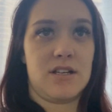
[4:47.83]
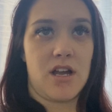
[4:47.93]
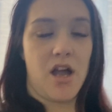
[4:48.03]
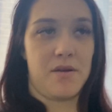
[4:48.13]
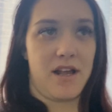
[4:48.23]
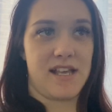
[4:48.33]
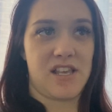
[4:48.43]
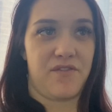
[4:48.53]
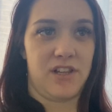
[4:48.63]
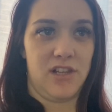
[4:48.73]
I mean, I guess I
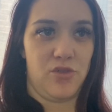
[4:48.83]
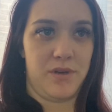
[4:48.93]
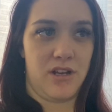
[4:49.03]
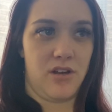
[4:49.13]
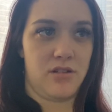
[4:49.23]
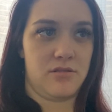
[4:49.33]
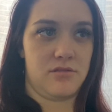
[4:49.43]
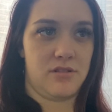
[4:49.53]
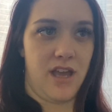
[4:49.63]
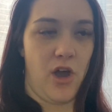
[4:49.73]
feel a little bit
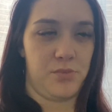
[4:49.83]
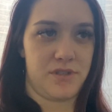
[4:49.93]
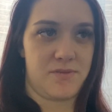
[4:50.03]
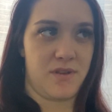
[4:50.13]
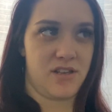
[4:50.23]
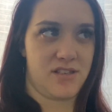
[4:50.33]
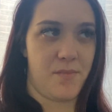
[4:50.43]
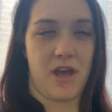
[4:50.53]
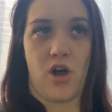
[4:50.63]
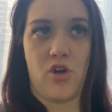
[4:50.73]
helpless because I'm
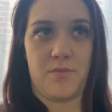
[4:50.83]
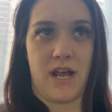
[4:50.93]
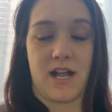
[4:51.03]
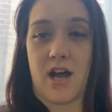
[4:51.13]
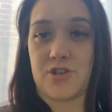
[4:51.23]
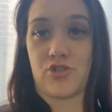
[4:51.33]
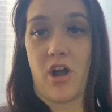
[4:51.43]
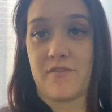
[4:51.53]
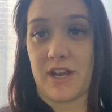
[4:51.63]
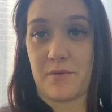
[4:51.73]
at home and I can't
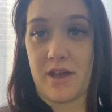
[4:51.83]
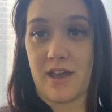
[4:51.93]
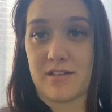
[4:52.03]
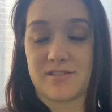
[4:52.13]
drive anywhere,